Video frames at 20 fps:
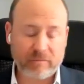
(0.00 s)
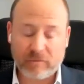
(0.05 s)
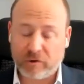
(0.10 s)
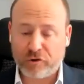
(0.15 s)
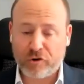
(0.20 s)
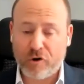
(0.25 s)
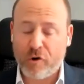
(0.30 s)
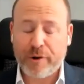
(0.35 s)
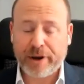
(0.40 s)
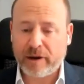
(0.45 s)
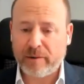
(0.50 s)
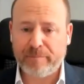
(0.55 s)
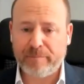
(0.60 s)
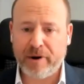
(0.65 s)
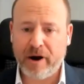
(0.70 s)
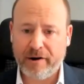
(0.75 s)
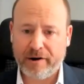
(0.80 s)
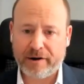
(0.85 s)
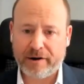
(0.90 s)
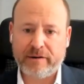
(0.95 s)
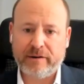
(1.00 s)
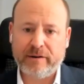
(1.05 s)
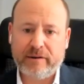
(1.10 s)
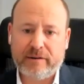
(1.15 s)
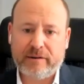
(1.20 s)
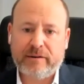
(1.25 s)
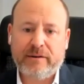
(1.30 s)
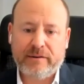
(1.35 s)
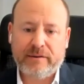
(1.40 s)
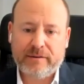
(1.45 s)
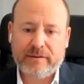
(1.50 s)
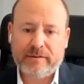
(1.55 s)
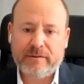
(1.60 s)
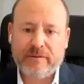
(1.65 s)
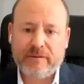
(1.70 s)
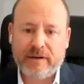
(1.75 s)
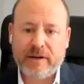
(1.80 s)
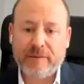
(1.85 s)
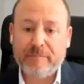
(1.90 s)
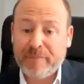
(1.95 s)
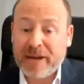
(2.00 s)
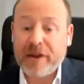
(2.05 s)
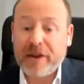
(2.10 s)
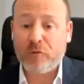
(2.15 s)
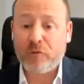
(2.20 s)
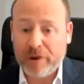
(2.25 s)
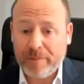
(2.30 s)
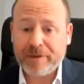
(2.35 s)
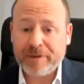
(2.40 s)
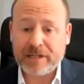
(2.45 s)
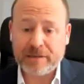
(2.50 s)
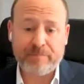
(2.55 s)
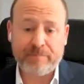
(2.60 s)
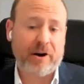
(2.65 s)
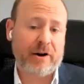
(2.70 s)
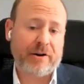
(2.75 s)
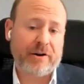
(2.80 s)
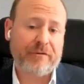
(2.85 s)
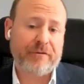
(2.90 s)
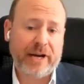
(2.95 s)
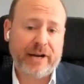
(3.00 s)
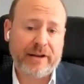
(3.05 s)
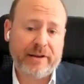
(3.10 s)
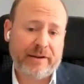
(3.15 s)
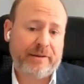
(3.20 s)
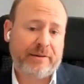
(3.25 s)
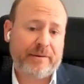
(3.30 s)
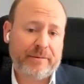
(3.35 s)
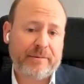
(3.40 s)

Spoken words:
growing apart and being ripped apart, really?